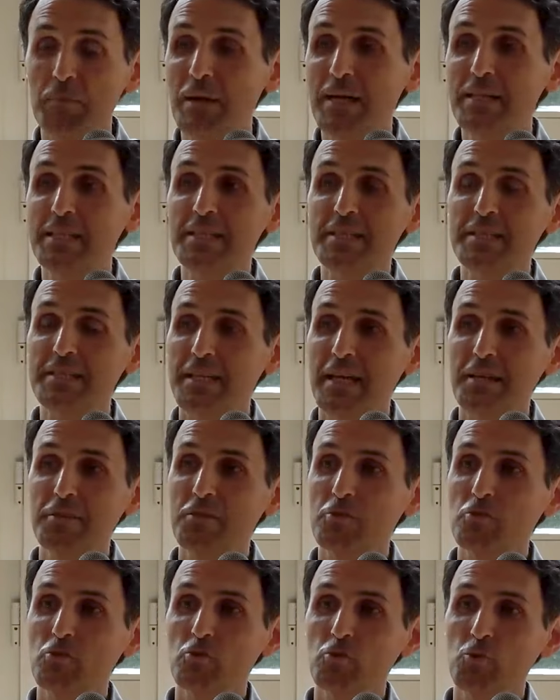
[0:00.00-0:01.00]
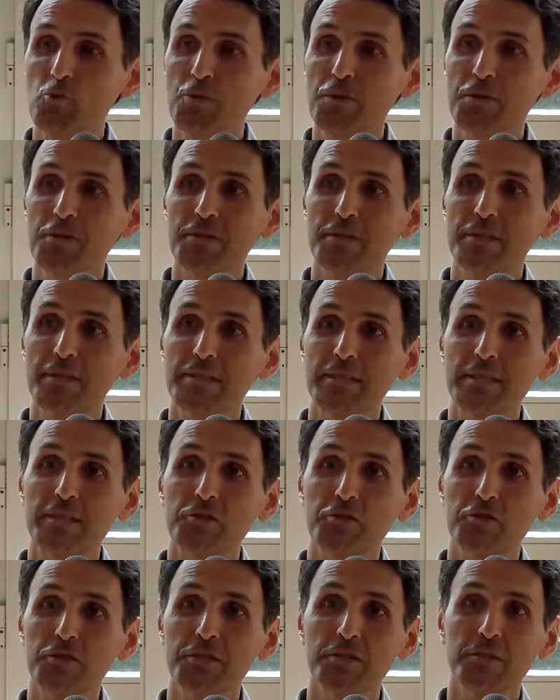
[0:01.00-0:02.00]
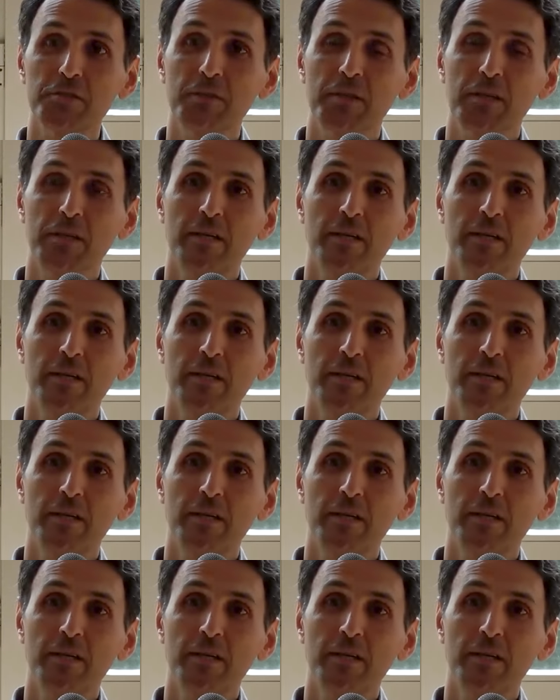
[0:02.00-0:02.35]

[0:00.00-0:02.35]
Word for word: body has nothing to do with it, and it's just,